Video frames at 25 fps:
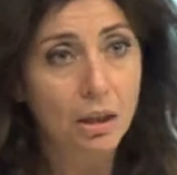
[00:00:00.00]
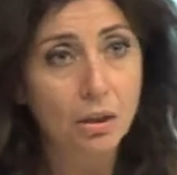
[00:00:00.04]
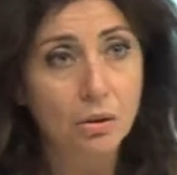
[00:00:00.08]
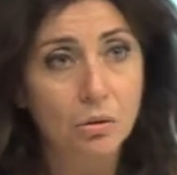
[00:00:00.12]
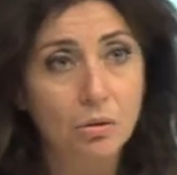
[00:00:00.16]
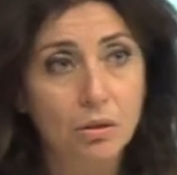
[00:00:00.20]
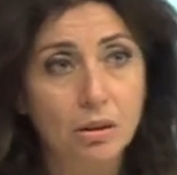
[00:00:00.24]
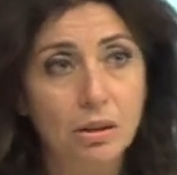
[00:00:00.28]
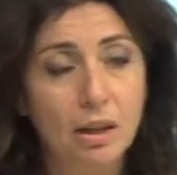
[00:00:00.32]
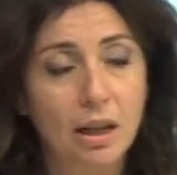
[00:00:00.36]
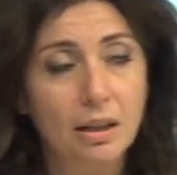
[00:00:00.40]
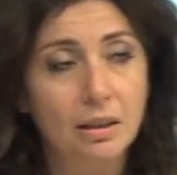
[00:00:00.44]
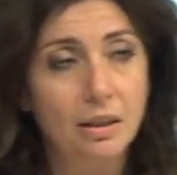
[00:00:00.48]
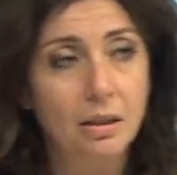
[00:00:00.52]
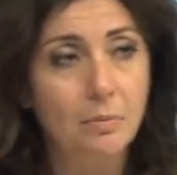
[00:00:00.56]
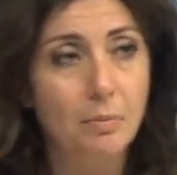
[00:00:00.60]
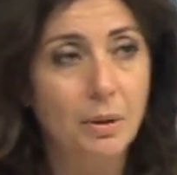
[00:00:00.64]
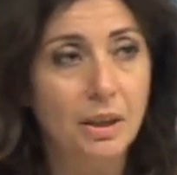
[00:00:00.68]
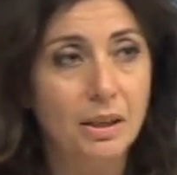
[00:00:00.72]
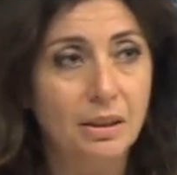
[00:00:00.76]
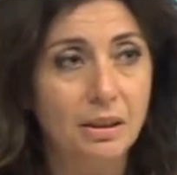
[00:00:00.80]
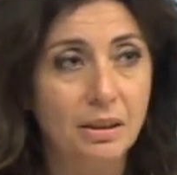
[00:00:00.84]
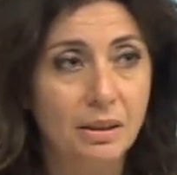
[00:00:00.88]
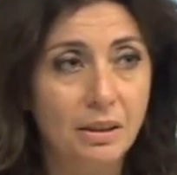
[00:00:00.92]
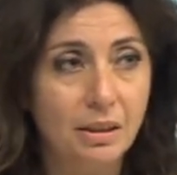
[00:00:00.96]
to the
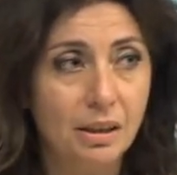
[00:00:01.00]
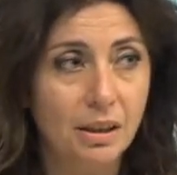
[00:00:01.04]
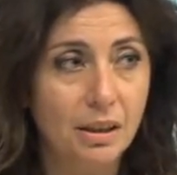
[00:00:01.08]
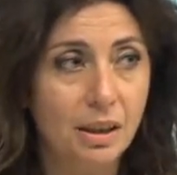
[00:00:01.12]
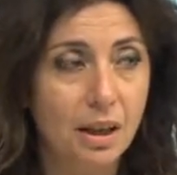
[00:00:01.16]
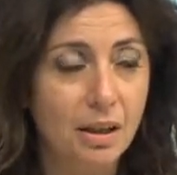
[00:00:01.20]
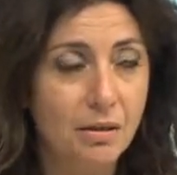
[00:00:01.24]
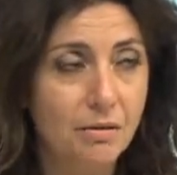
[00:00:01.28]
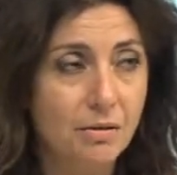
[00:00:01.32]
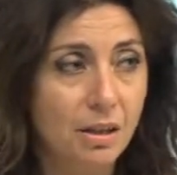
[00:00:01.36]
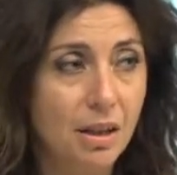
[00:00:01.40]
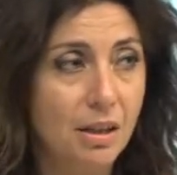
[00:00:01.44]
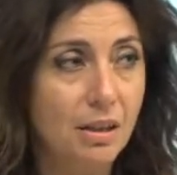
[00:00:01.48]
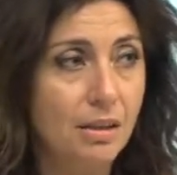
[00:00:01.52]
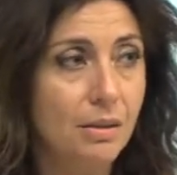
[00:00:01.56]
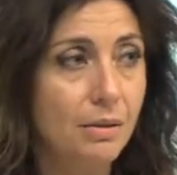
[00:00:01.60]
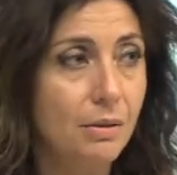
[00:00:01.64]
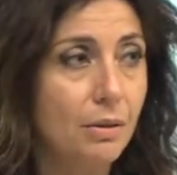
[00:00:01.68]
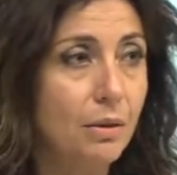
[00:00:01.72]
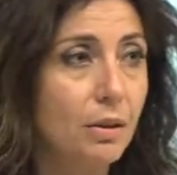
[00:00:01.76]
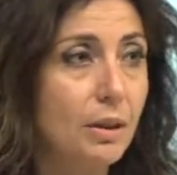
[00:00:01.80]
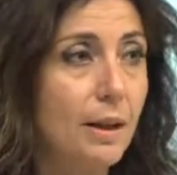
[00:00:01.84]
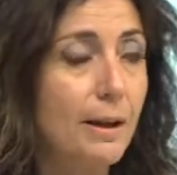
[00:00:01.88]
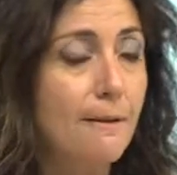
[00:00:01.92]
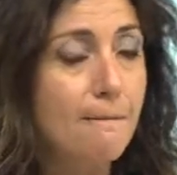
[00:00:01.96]
time-dependent decay
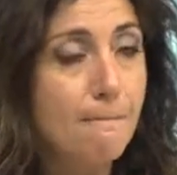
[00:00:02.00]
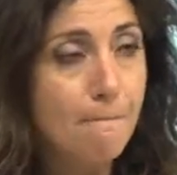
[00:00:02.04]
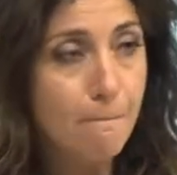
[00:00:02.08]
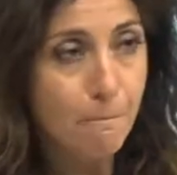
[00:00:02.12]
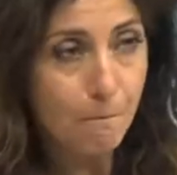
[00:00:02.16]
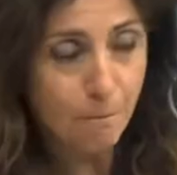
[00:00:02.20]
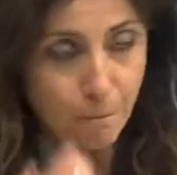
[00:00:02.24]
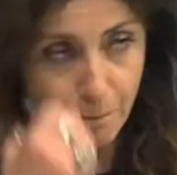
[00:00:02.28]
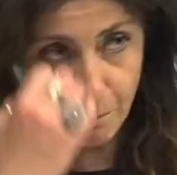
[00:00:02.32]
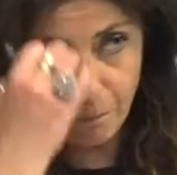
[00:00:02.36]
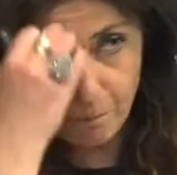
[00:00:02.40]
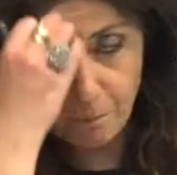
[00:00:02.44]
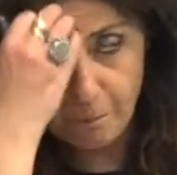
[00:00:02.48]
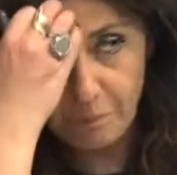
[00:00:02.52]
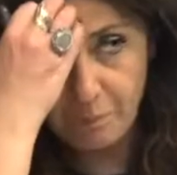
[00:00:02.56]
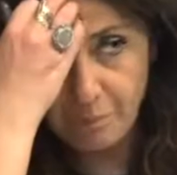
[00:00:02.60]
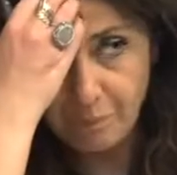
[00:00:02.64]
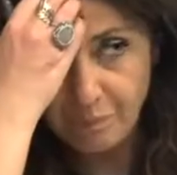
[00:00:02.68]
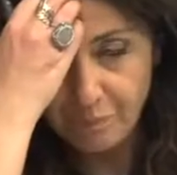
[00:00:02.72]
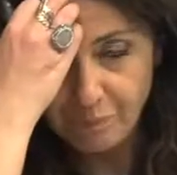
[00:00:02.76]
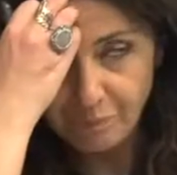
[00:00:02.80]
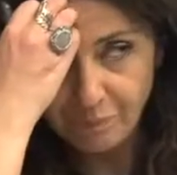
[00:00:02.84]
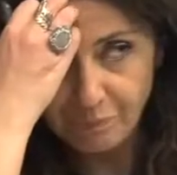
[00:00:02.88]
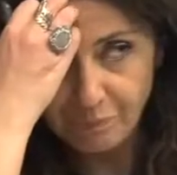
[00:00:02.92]
rate. Okay?